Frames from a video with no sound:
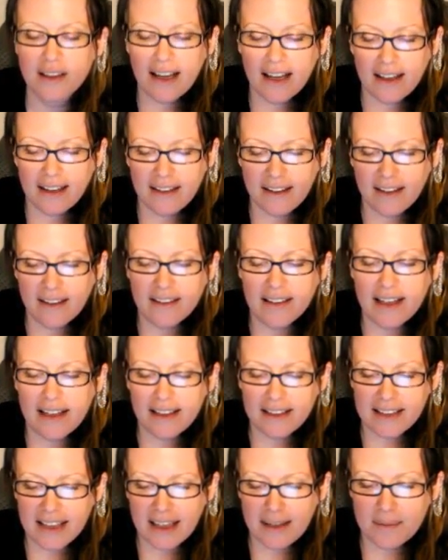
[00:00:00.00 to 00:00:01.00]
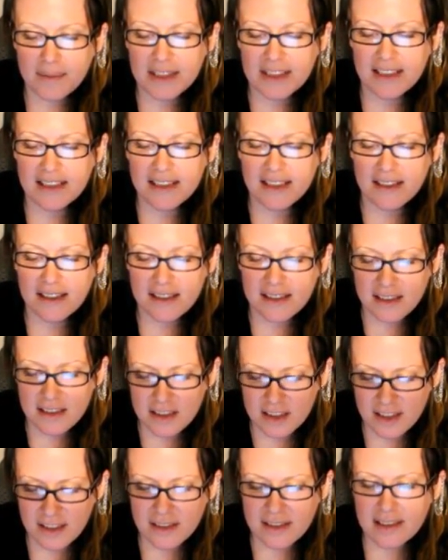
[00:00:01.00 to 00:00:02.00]
And a lot of times this
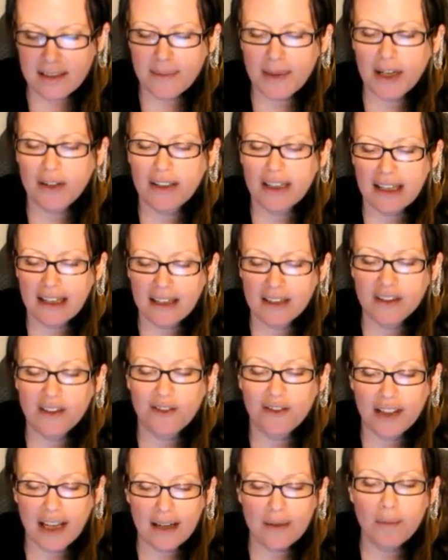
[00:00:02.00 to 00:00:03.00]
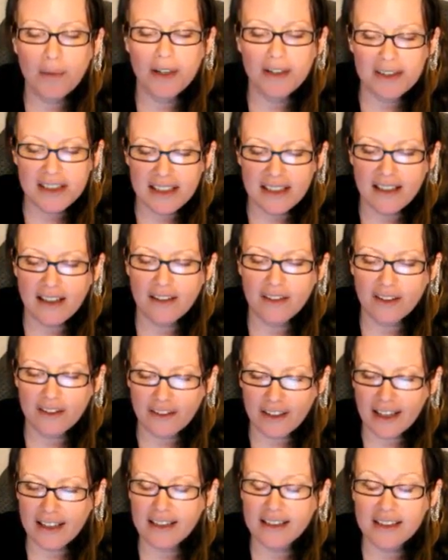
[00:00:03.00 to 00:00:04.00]
is just about getting the right person on
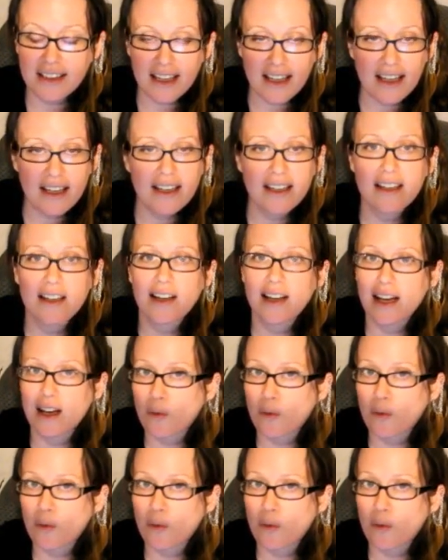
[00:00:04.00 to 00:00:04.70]
the right day,